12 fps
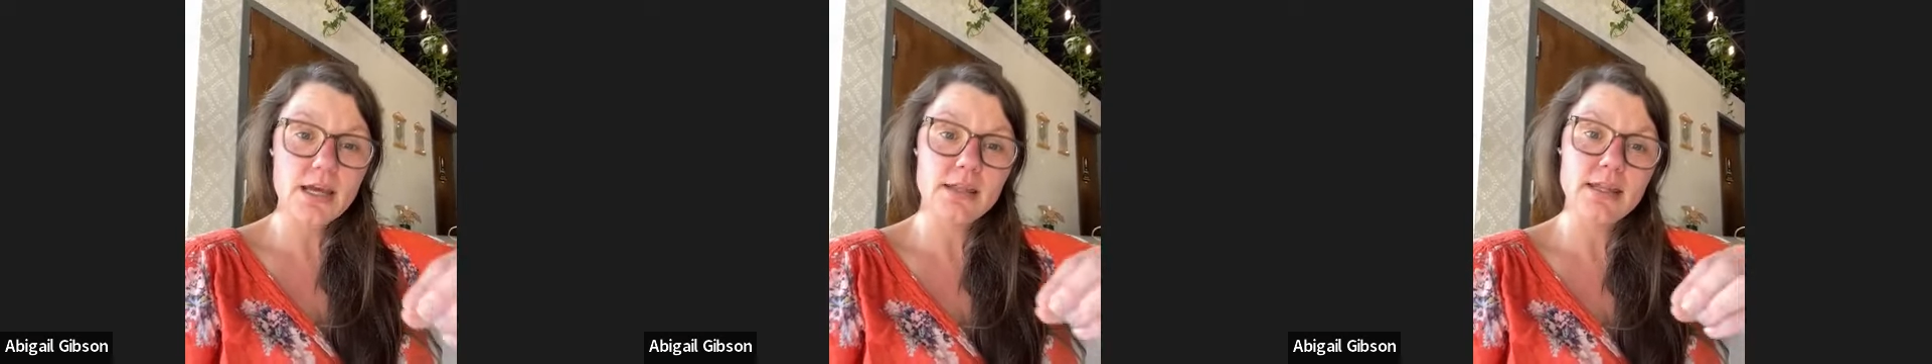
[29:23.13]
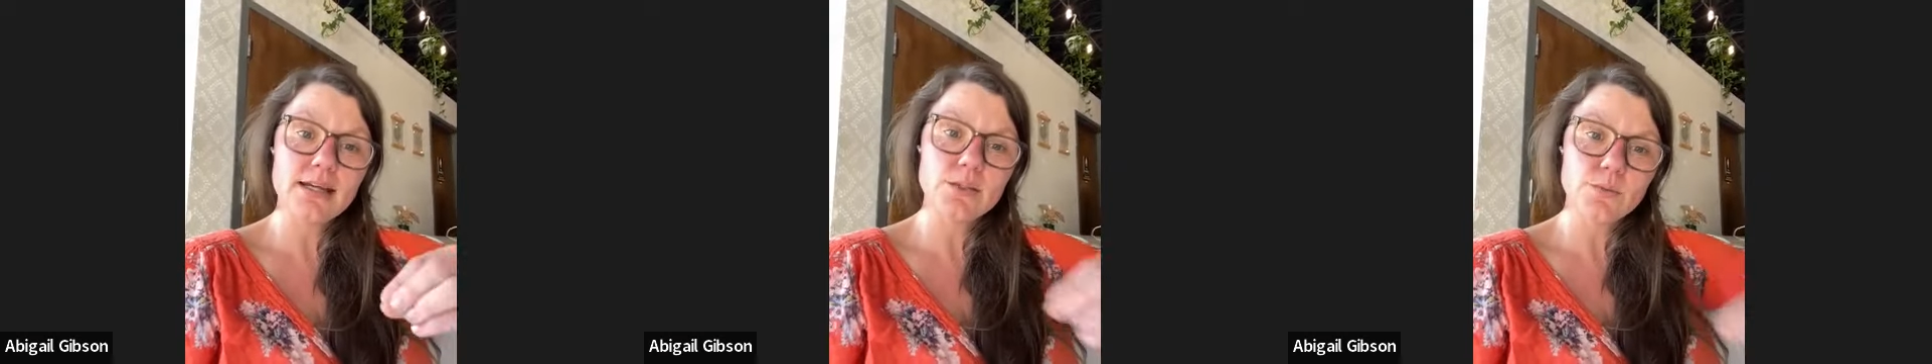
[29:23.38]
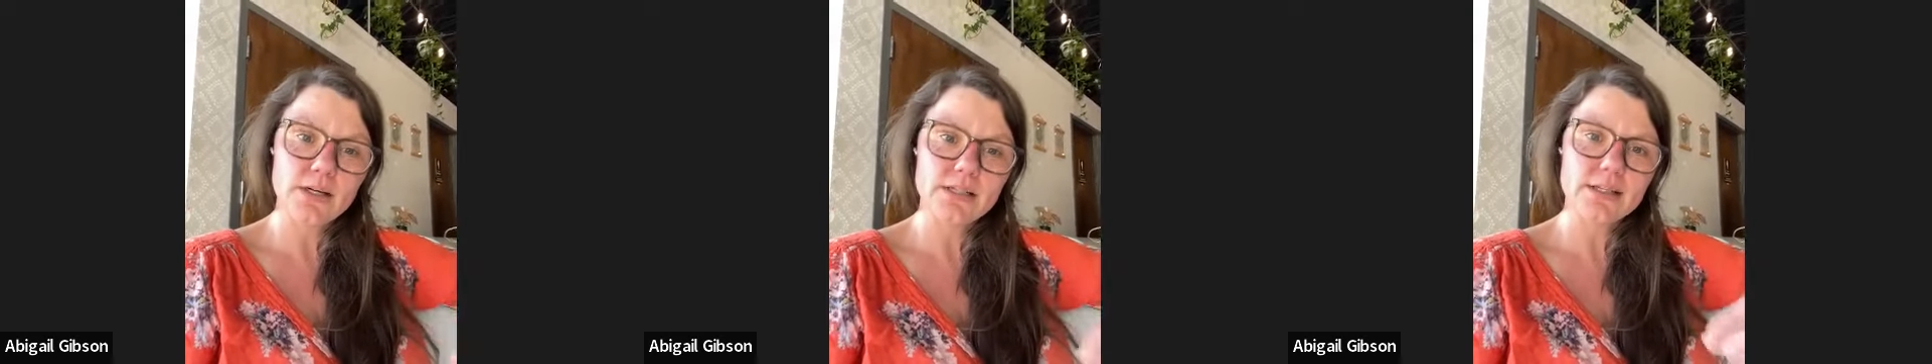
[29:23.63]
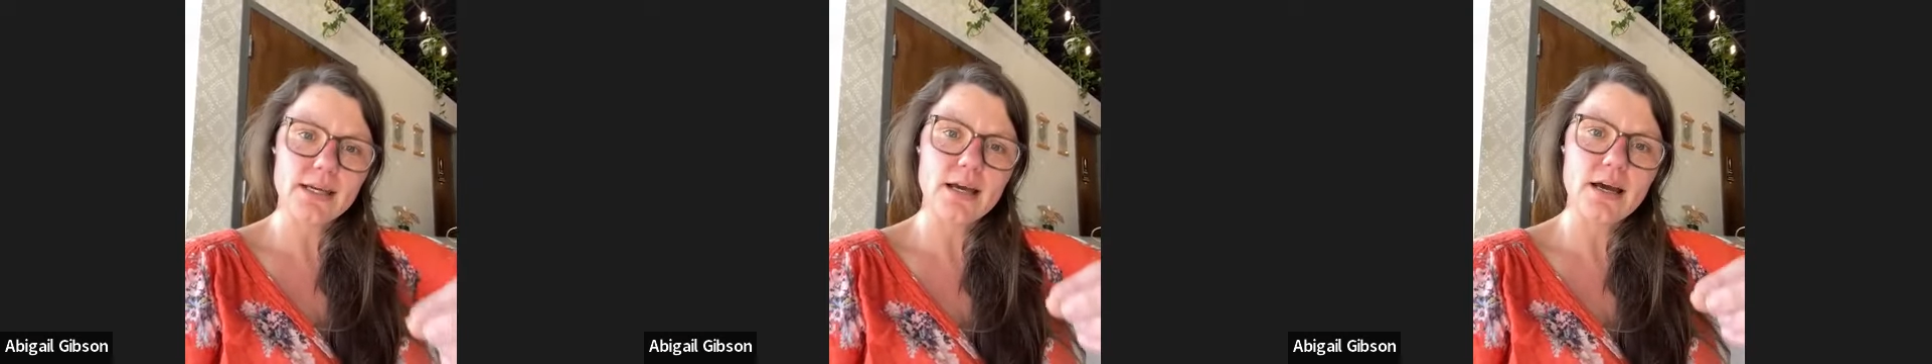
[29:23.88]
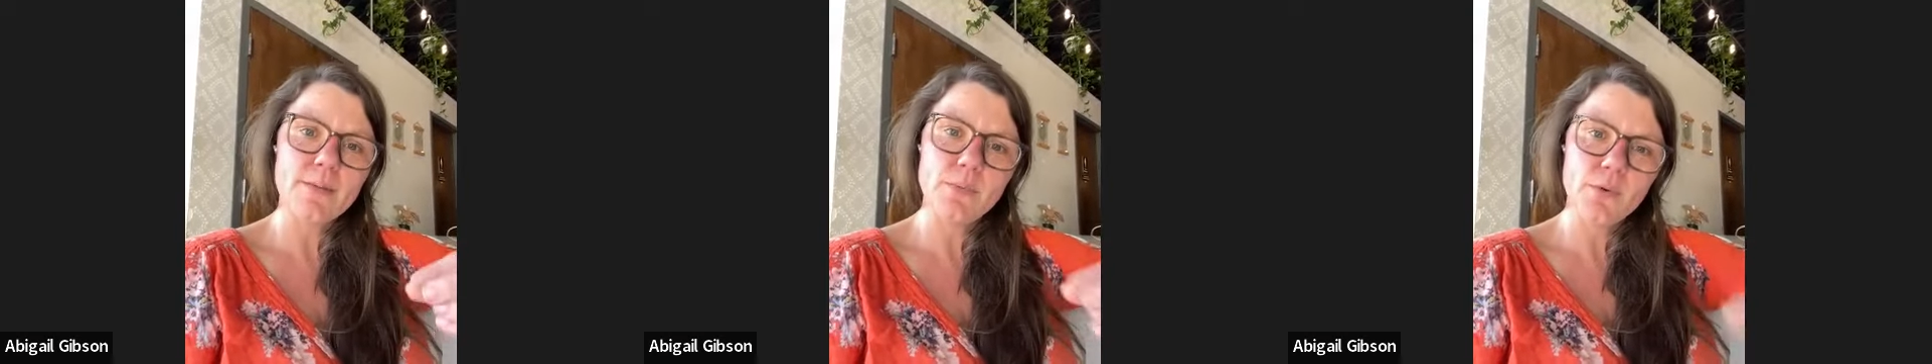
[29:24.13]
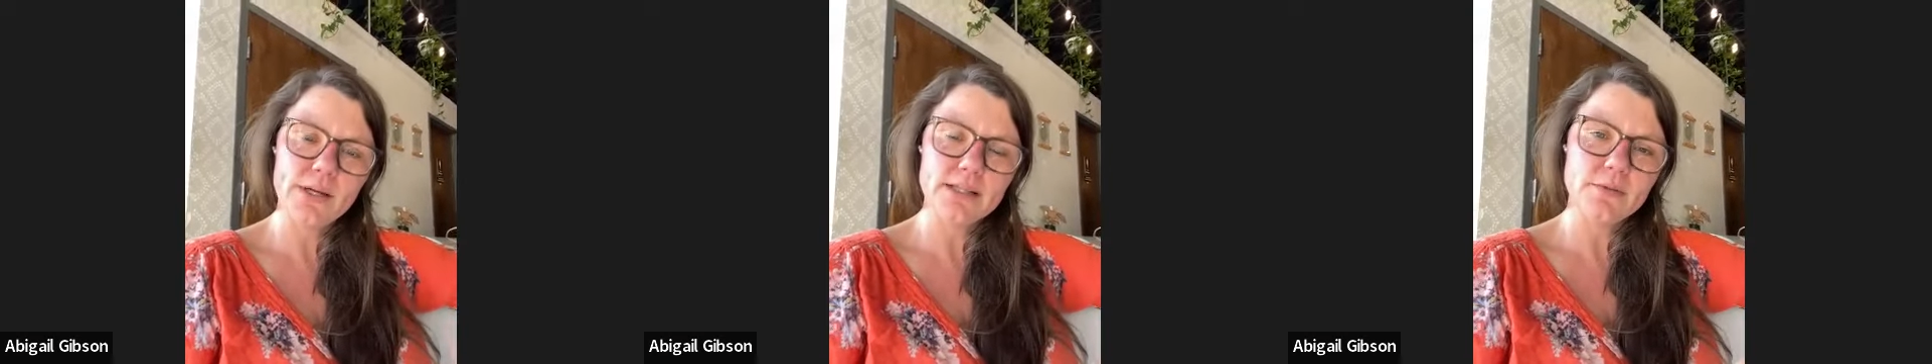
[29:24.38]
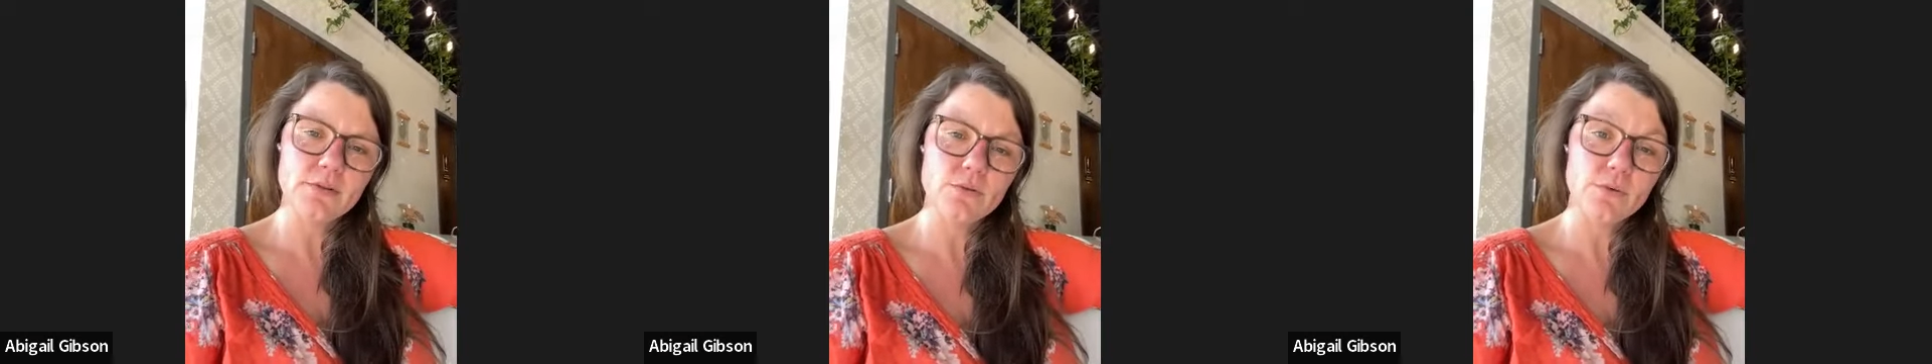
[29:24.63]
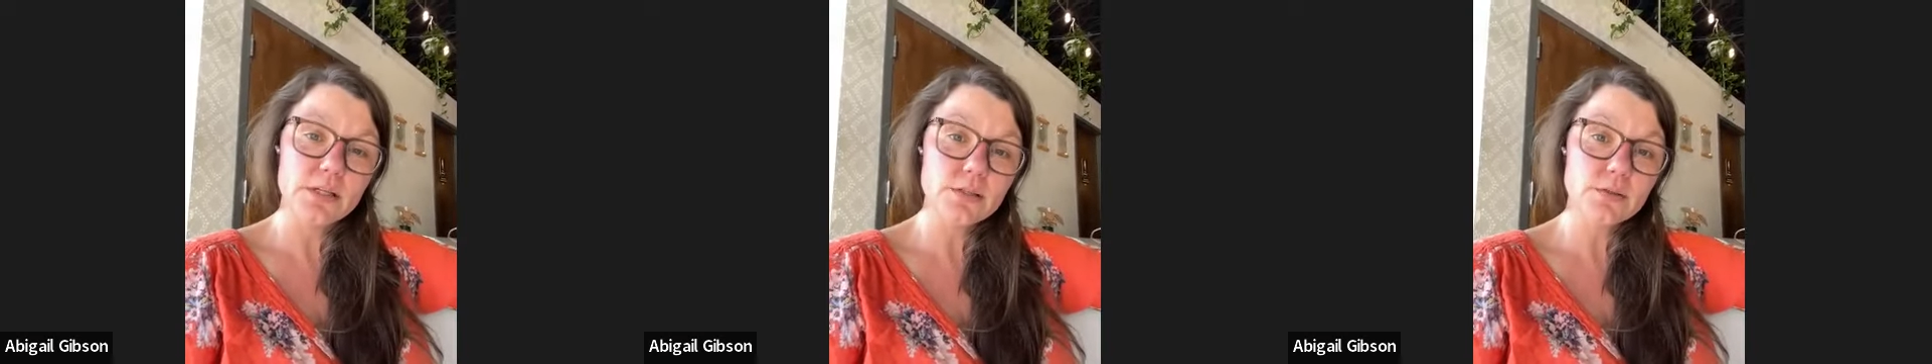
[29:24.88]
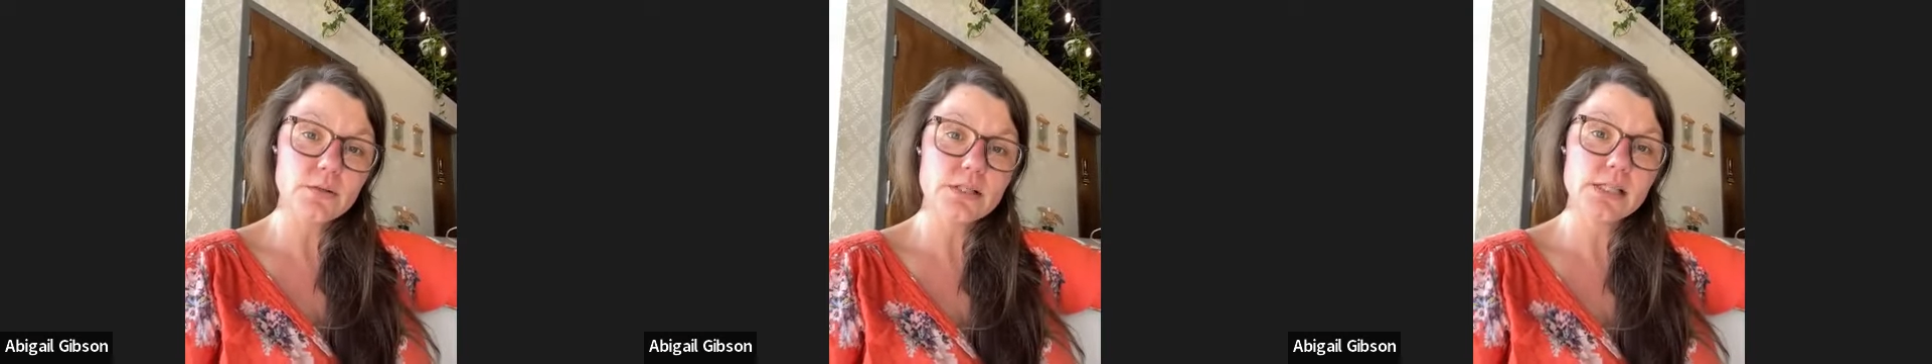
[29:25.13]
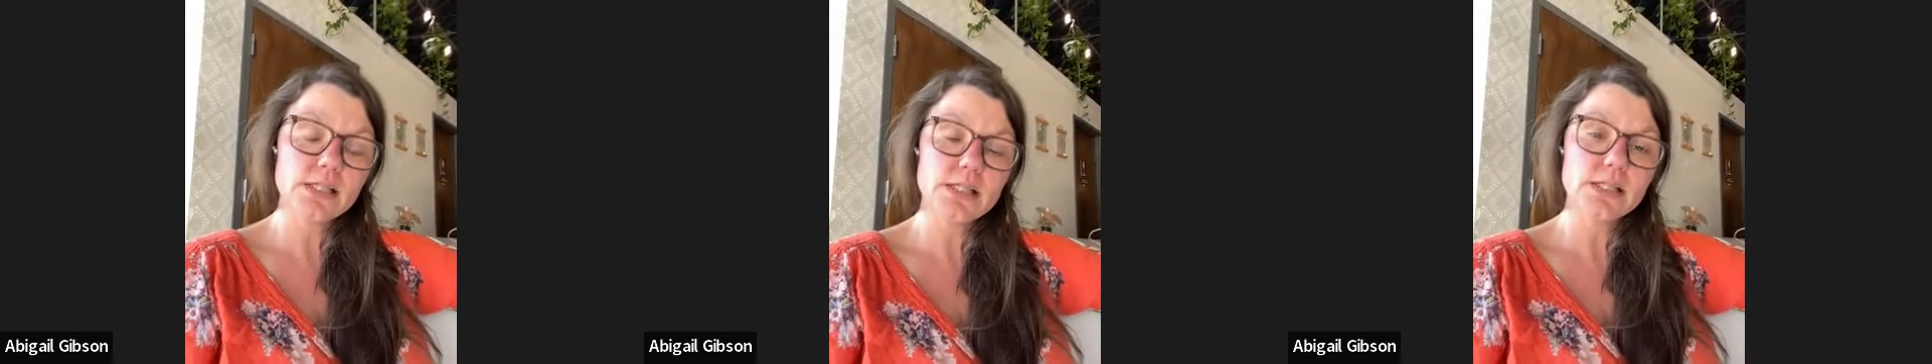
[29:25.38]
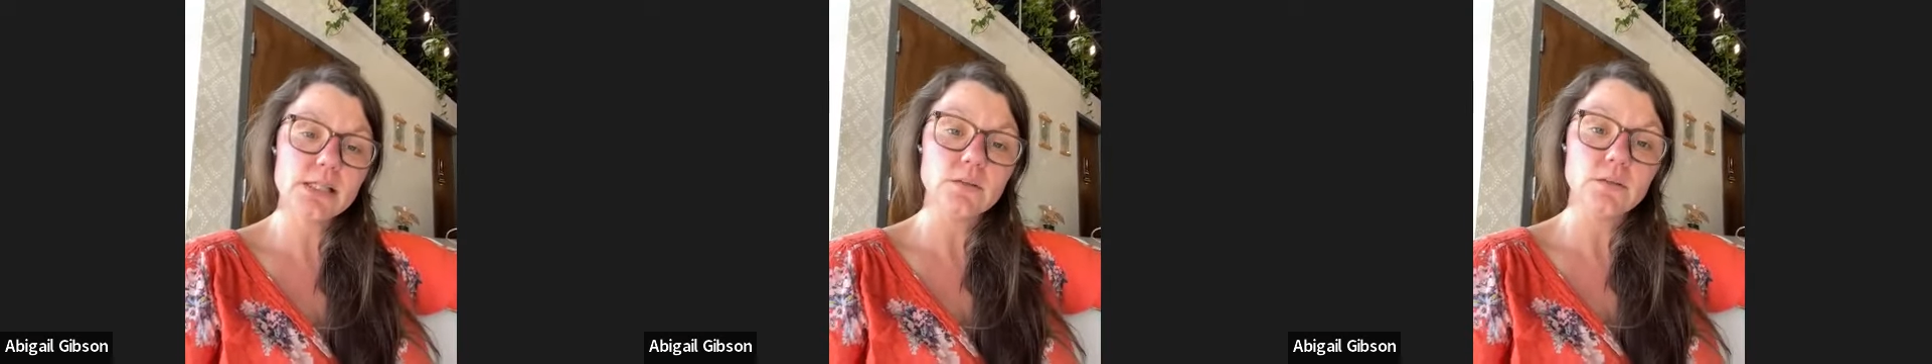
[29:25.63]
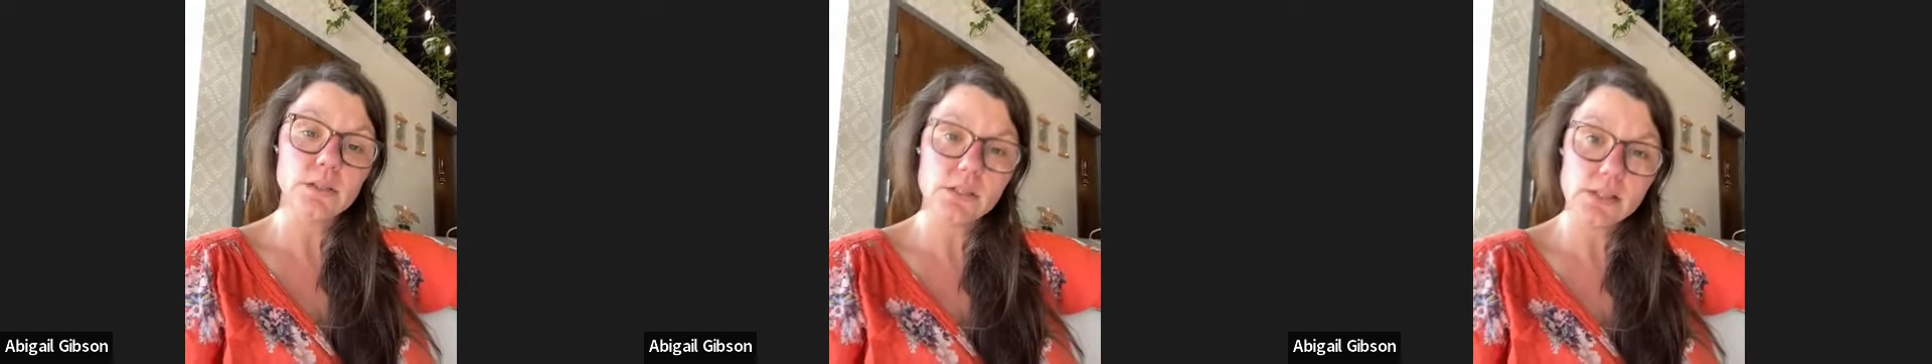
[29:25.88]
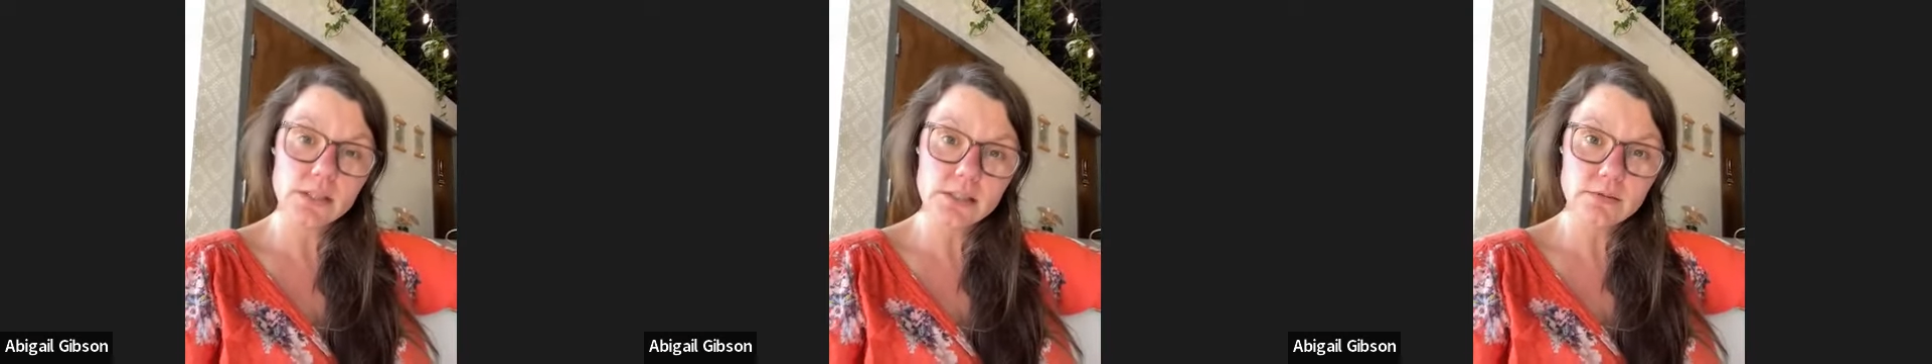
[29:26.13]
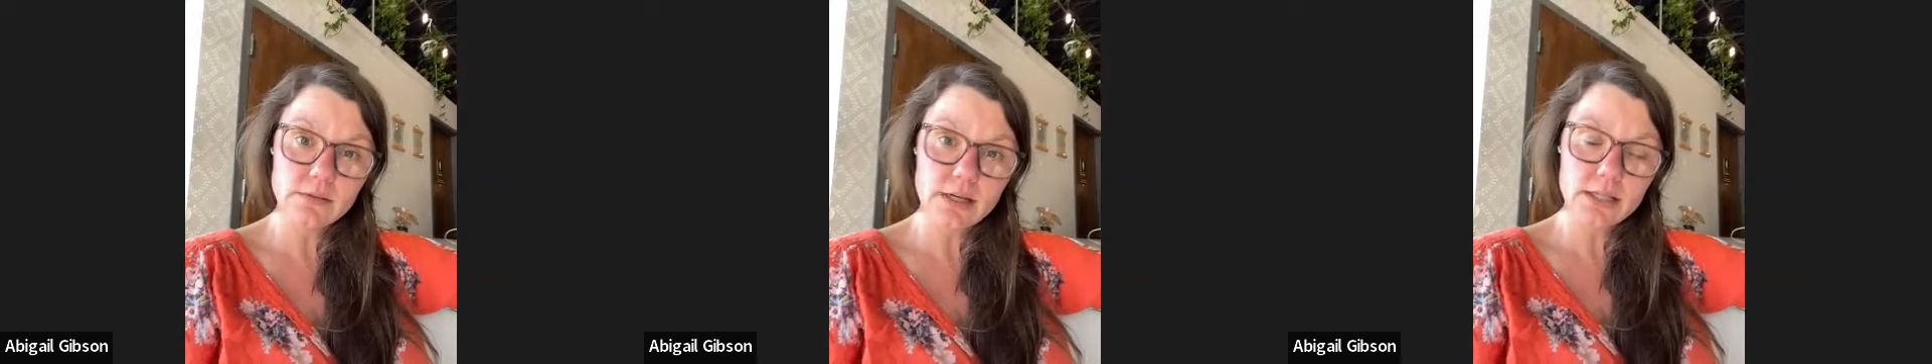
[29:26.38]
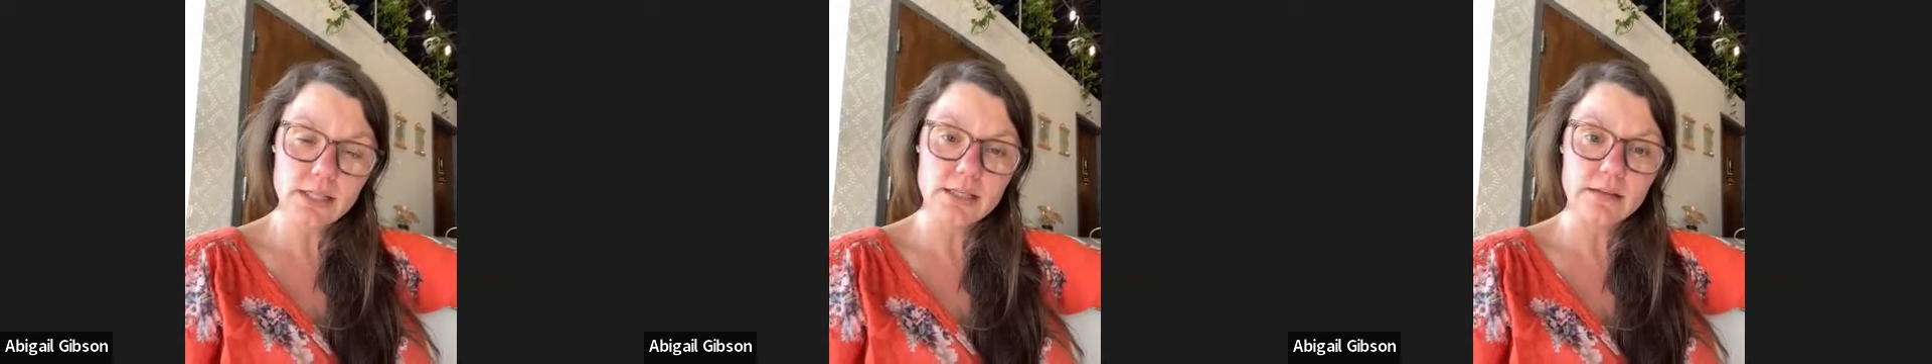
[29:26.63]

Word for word: And that's where it's like I point them to the resources to learn to run it.